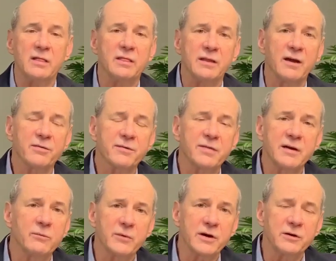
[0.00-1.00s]
The other
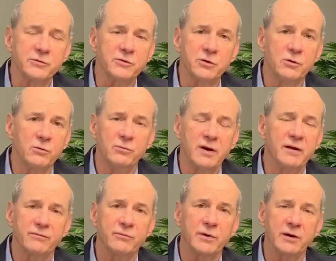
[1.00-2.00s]
thing we can do
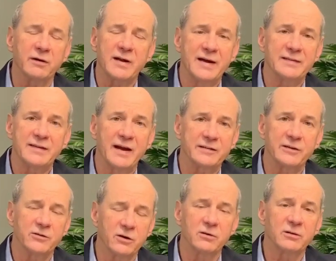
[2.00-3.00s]
if we are
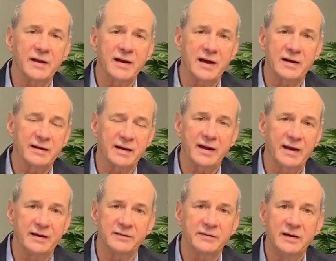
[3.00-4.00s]
contacted early on in a
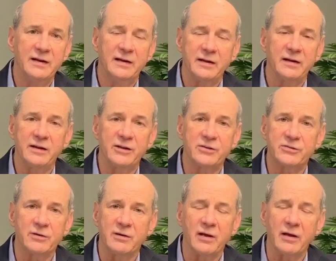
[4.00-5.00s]
case
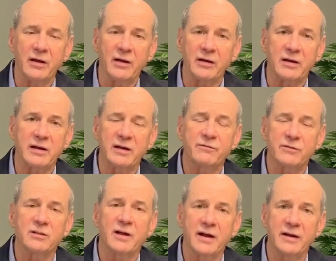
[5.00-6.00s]
is give
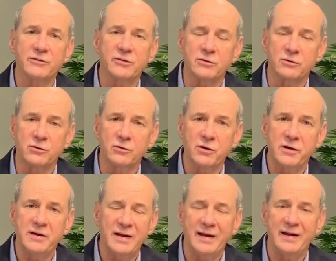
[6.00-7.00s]
clients
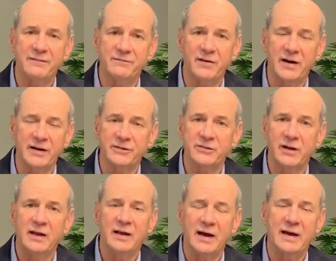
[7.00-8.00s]
good advice
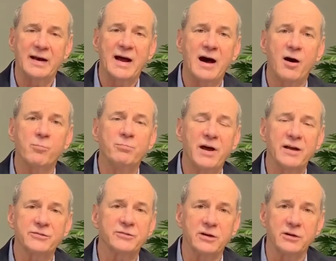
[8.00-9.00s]
on how
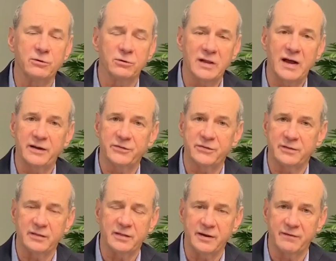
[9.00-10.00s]
best to utilize
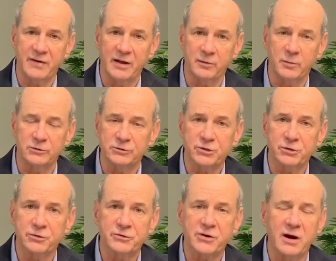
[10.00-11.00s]
the available
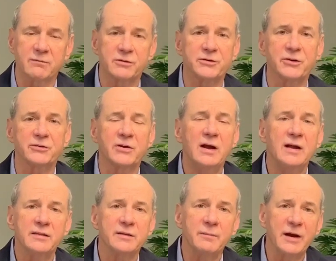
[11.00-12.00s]
insurance coverages
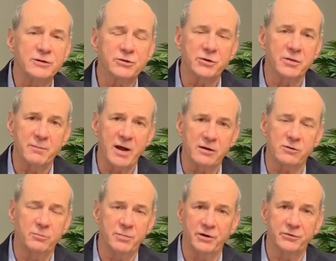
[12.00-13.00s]
to make sure the
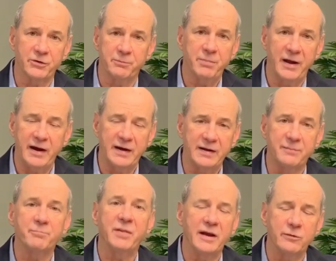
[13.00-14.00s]
medical bills are paid
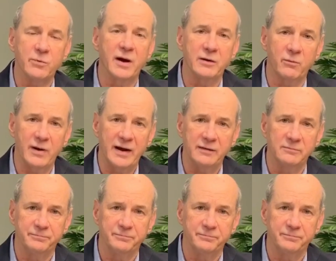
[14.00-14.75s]
and paid right away.